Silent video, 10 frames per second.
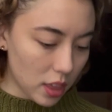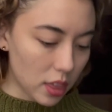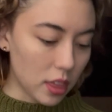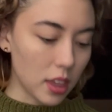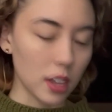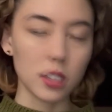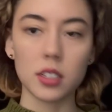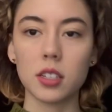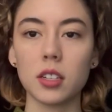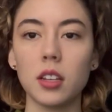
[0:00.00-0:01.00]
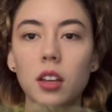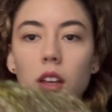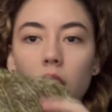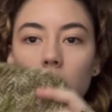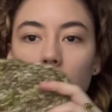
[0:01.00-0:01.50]
this
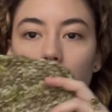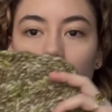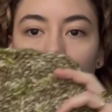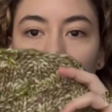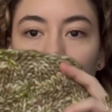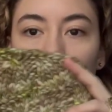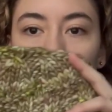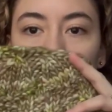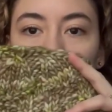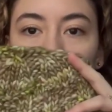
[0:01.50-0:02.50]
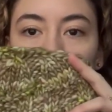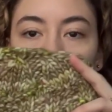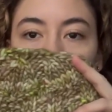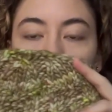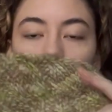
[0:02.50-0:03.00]
non-folded
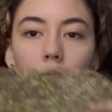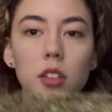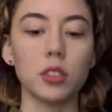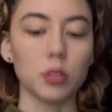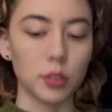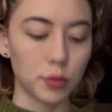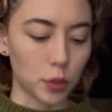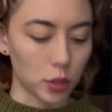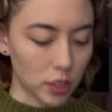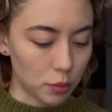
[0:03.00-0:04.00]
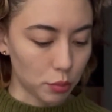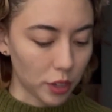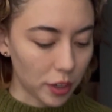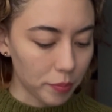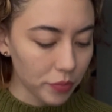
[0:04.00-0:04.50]
brim and also a folded
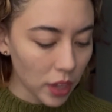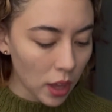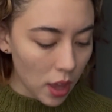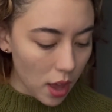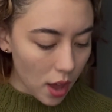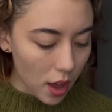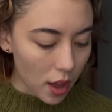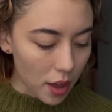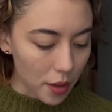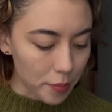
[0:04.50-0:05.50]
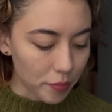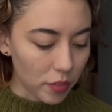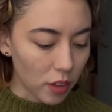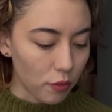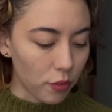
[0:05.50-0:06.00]
brim.
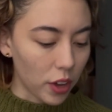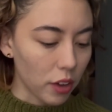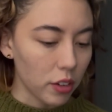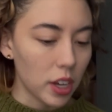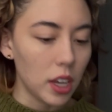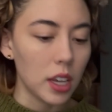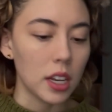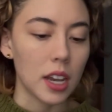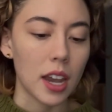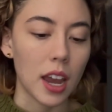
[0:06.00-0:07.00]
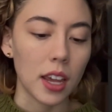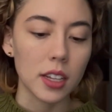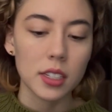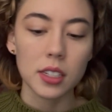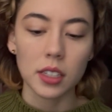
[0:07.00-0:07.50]
Very
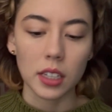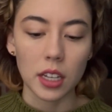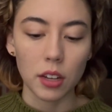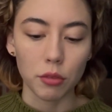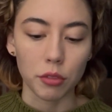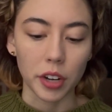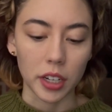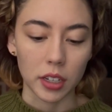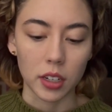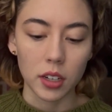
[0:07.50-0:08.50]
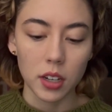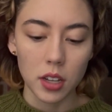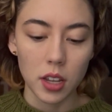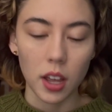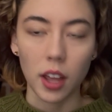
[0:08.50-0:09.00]
nicely written.
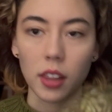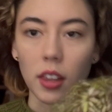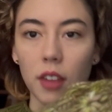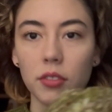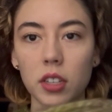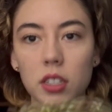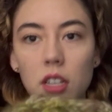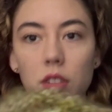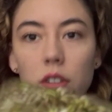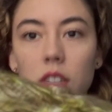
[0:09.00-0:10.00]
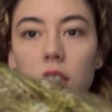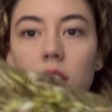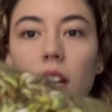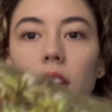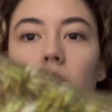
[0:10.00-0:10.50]
I love the decreases
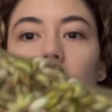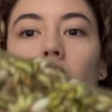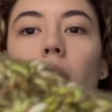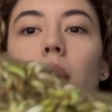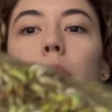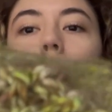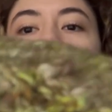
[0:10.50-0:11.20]
at the top.